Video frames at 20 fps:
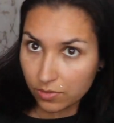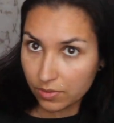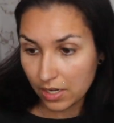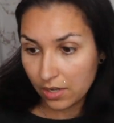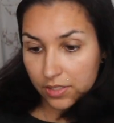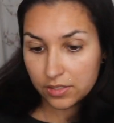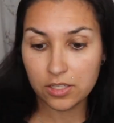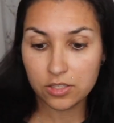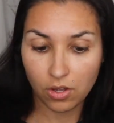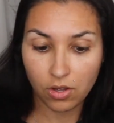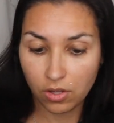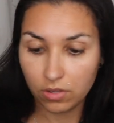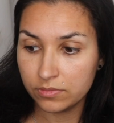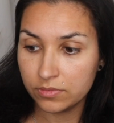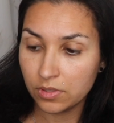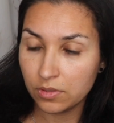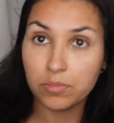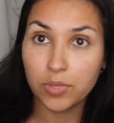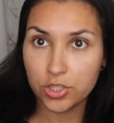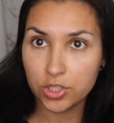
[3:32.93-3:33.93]
isn't
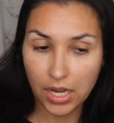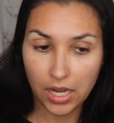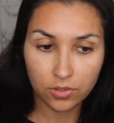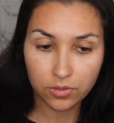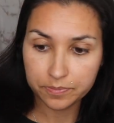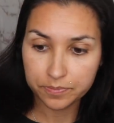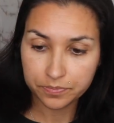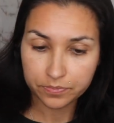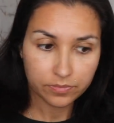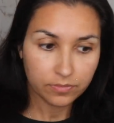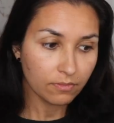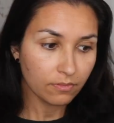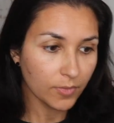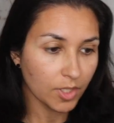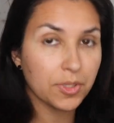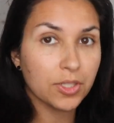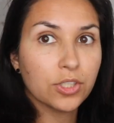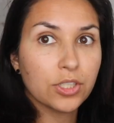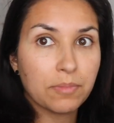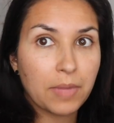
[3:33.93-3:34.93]
ripping and it
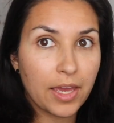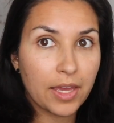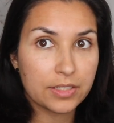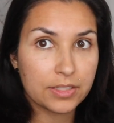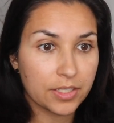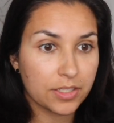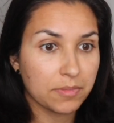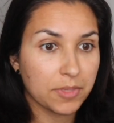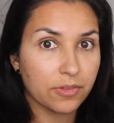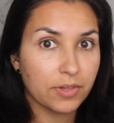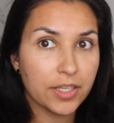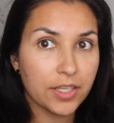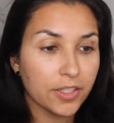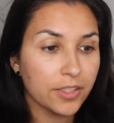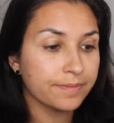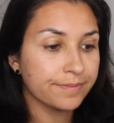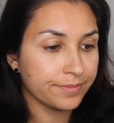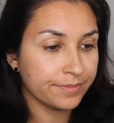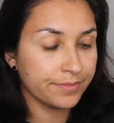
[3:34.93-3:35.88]
feels really nice.